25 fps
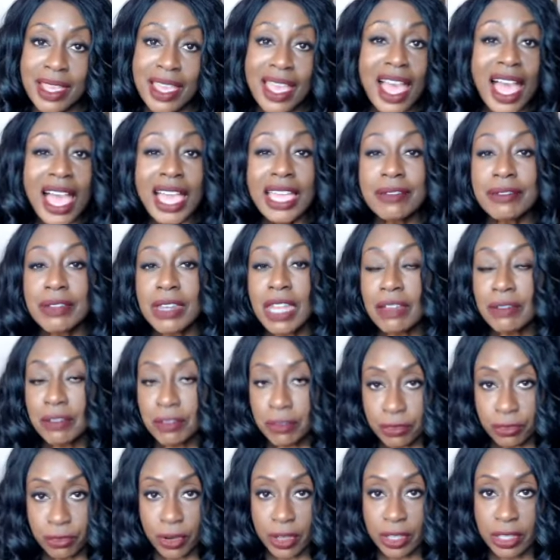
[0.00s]
I even have a
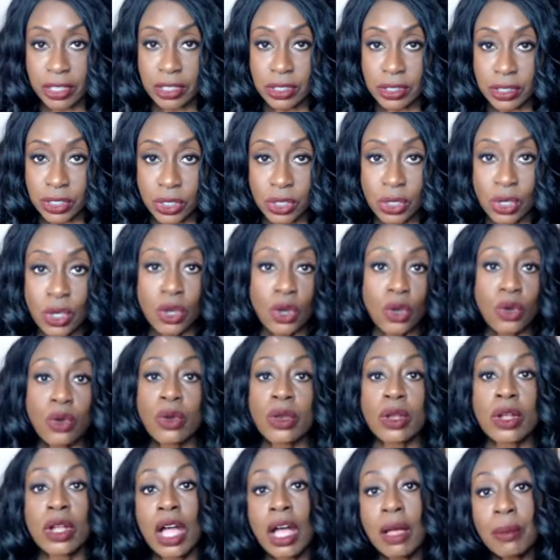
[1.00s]
friends who
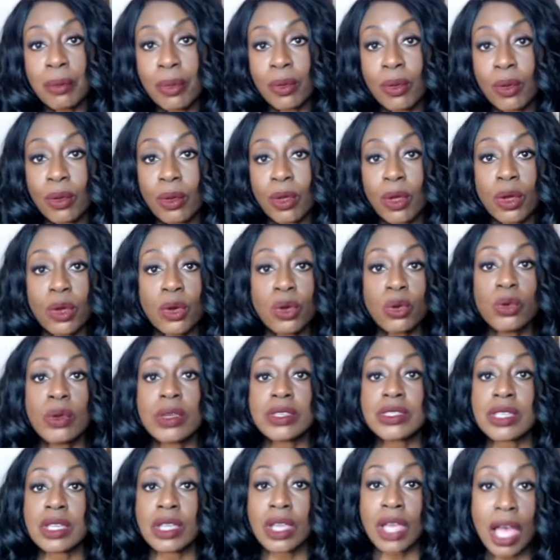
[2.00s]
are a couple who,
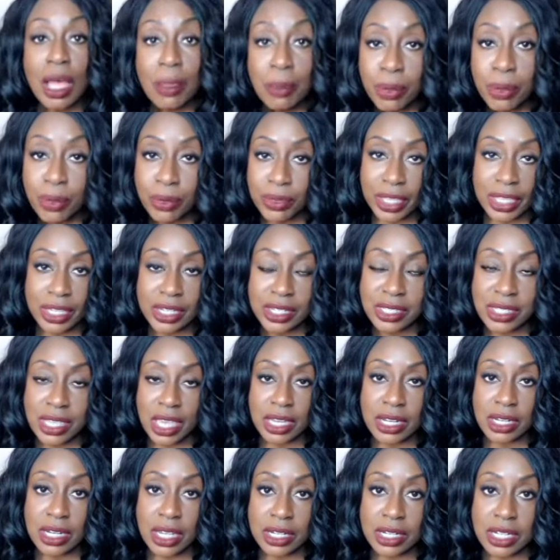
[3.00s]
as a couple, they
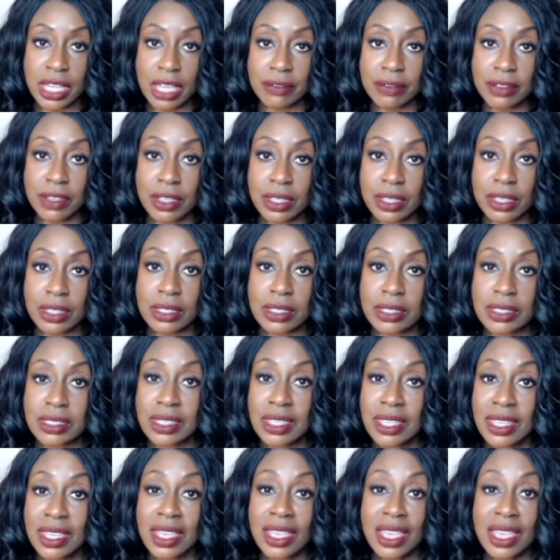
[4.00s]
decided not to have kids.